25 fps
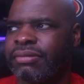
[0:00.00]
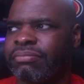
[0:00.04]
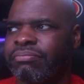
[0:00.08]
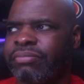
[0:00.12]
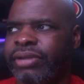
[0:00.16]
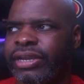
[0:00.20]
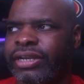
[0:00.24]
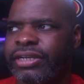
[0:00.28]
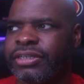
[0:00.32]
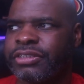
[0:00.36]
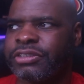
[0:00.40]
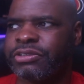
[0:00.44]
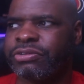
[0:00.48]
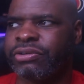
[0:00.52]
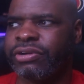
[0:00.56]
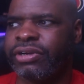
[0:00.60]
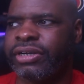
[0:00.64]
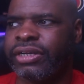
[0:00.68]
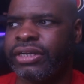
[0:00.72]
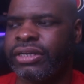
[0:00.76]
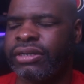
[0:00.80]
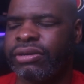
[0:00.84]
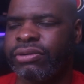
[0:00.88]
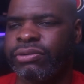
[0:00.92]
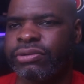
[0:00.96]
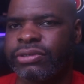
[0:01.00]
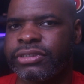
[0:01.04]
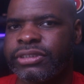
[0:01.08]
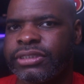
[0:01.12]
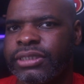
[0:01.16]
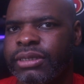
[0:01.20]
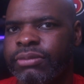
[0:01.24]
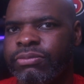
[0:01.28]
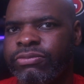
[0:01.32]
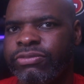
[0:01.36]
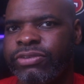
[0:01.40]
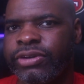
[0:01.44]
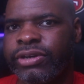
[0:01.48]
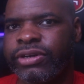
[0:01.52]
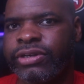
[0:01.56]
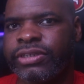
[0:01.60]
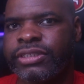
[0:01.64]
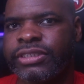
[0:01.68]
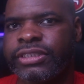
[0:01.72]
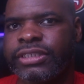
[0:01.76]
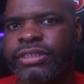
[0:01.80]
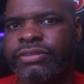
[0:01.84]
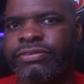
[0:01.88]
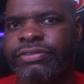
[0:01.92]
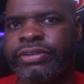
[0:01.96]
Megatron or some
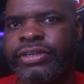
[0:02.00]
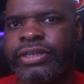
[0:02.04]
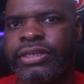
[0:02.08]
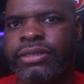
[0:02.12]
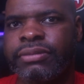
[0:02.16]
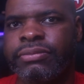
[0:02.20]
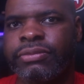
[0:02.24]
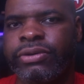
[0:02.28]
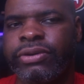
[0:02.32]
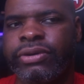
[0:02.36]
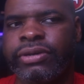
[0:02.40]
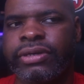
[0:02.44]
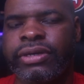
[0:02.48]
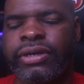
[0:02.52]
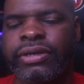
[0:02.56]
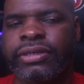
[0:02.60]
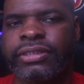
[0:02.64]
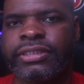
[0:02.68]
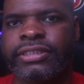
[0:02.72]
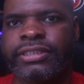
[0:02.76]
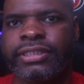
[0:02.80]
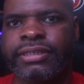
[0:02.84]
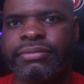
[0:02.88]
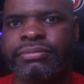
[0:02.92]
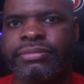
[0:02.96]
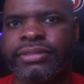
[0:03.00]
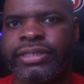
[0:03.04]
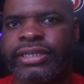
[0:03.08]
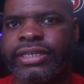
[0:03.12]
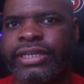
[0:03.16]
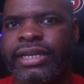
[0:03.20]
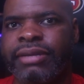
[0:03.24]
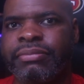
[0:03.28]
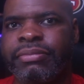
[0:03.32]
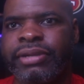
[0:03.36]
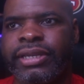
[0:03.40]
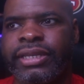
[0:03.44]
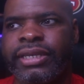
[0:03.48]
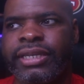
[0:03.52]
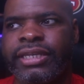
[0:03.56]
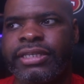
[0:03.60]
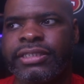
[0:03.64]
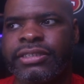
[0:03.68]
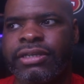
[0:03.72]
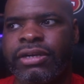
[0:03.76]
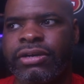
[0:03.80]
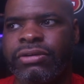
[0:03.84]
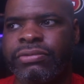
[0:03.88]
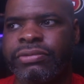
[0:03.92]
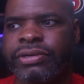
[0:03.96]
version of him or, or something. I mean,
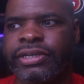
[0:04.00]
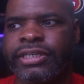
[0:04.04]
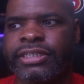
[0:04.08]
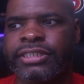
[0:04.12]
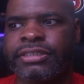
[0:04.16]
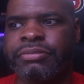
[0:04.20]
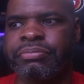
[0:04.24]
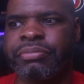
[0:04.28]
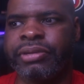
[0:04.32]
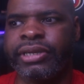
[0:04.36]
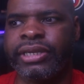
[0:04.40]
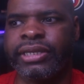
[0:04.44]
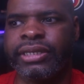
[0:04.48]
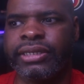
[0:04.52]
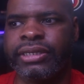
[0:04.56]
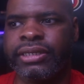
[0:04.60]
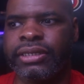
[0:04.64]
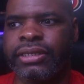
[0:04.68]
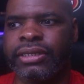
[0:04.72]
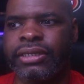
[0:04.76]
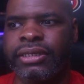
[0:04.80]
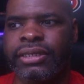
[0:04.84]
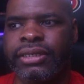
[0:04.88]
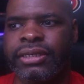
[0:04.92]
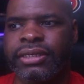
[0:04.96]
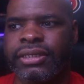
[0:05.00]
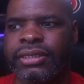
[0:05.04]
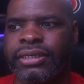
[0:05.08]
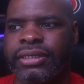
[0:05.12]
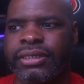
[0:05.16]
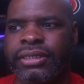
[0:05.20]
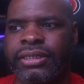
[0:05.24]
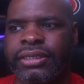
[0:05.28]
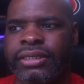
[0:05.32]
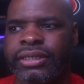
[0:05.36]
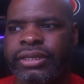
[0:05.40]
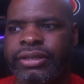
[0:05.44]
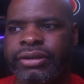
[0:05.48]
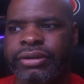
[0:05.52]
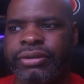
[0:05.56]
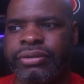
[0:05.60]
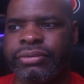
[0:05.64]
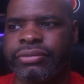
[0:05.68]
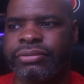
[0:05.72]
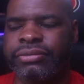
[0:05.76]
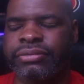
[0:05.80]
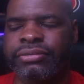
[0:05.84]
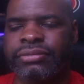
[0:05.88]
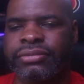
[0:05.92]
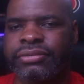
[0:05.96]
he's always been, you
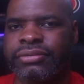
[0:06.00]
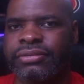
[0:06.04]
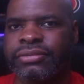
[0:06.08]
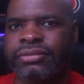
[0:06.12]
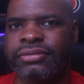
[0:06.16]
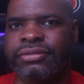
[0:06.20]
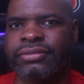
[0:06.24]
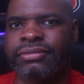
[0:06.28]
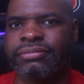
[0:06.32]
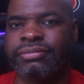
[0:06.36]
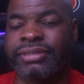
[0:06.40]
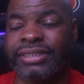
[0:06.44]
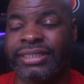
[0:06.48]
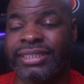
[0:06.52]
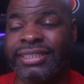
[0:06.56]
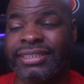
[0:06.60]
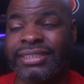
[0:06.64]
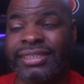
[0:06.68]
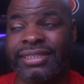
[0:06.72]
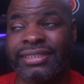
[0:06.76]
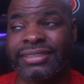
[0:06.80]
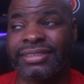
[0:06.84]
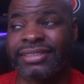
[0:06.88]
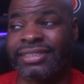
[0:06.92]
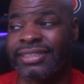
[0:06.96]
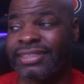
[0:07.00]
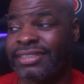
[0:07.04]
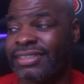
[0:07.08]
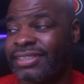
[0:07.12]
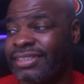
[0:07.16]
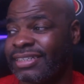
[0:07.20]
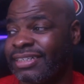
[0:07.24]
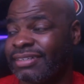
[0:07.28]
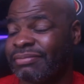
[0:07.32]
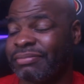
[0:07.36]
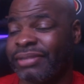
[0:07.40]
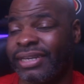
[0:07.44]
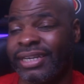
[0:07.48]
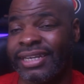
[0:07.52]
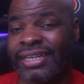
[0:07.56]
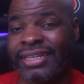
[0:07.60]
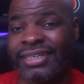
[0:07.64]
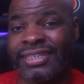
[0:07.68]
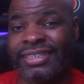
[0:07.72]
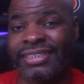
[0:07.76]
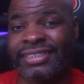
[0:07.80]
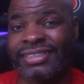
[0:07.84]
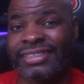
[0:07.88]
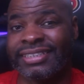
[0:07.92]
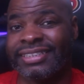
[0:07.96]
know, but this looks good, man.
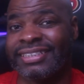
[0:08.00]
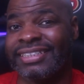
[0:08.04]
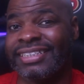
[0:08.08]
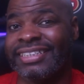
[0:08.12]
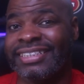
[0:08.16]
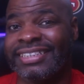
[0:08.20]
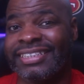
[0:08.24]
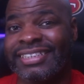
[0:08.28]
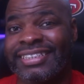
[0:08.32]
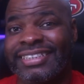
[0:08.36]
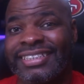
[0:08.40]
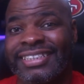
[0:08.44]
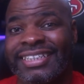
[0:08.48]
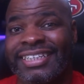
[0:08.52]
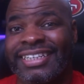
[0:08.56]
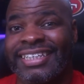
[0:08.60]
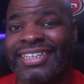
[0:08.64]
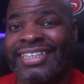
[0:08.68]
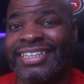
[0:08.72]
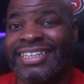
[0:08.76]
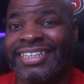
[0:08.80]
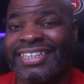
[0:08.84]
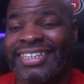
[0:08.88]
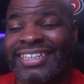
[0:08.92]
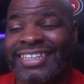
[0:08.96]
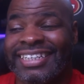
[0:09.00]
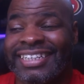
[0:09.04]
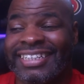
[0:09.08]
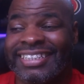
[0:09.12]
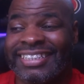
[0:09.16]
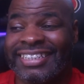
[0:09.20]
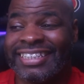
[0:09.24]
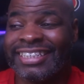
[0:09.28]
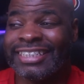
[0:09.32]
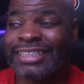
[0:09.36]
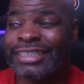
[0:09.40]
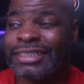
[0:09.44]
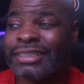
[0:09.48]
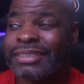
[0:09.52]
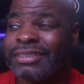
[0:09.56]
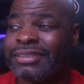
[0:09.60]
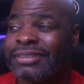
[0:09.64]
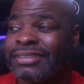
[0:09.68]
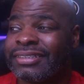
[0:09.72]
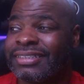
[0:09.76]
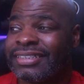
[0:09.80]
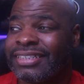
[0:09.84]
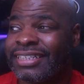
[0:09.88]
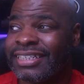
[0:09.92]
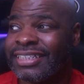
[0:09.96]
This this
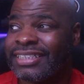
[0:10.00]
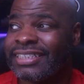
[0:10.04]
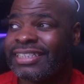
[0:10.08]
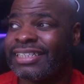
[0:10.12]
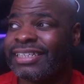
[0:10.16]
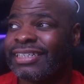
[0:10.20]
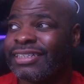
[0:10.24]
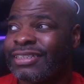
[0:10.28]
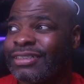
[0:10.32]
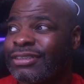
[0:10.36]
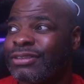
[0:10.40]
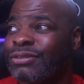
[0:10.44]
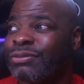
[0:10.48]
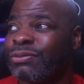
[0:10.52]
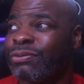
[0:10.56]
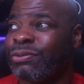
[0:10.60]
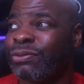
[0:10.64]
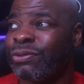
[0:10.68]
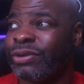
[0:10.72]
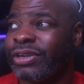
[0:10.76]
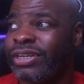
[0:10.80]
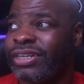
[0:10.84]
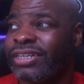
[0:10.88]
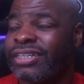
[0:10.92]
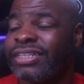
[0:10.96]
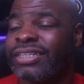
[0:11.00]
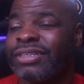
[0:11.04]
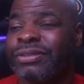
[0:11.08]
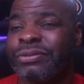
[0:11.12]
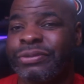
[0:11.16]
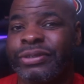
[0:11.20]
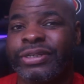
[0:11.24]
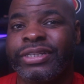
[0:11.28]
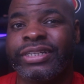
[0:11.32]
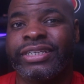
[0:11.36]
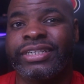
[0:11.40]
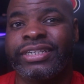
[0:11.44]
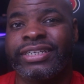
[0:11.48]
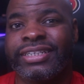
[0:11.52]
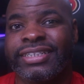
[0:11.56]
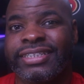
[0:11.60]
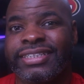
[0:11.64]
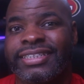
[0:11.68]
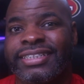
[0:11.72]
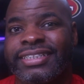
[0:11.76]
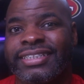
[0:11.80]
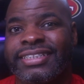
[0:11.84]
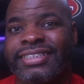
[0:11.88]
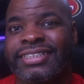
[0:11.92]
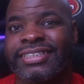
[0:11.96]
this this looks really, really
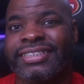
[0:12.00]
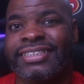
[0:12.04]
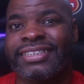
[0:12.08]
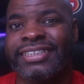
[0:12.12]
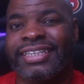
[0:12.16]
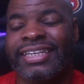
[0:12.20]
good.